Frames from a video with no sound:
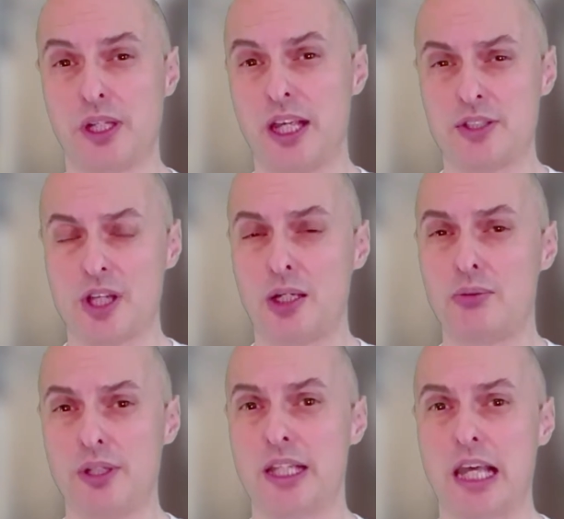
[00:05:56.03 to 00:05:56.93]
It is
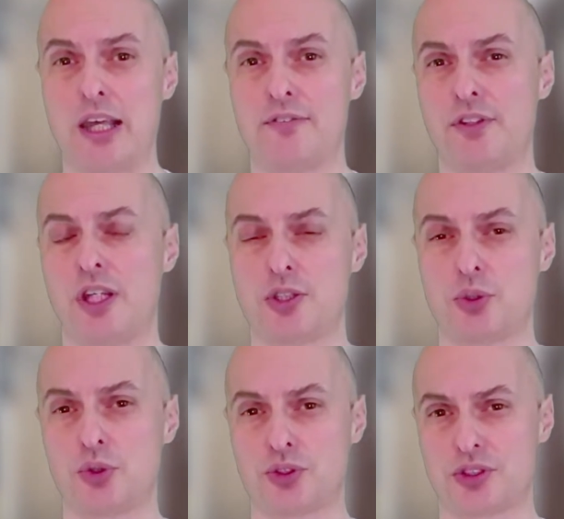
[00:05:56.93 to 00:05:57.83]
only there for the
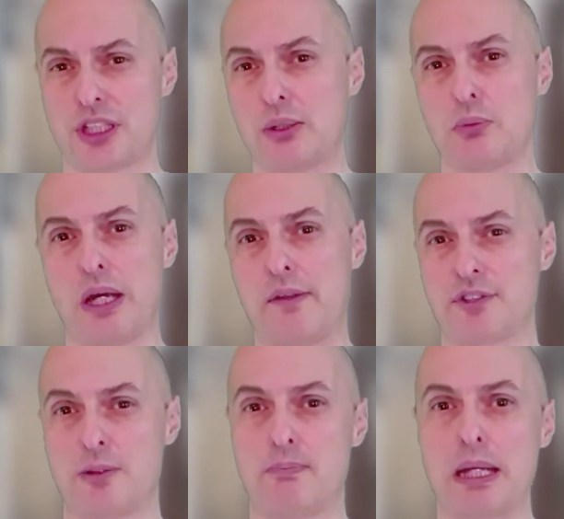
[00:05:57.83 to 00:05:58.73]
exhaust sound waves
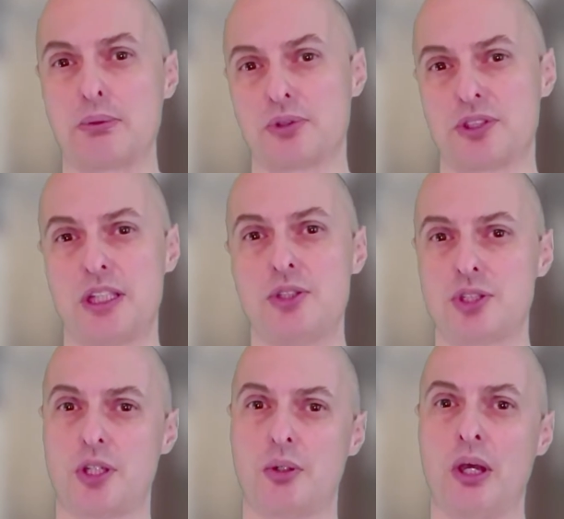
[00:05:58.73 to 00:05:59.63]
to bounce
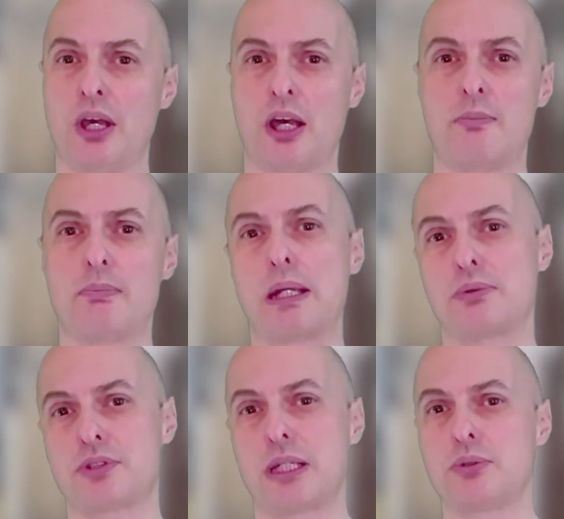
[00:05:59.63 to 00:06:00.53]
into and
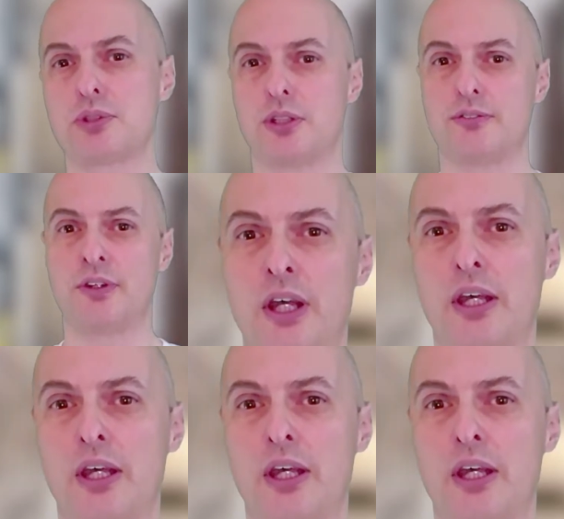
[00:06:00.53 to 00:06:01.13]
bounce out of.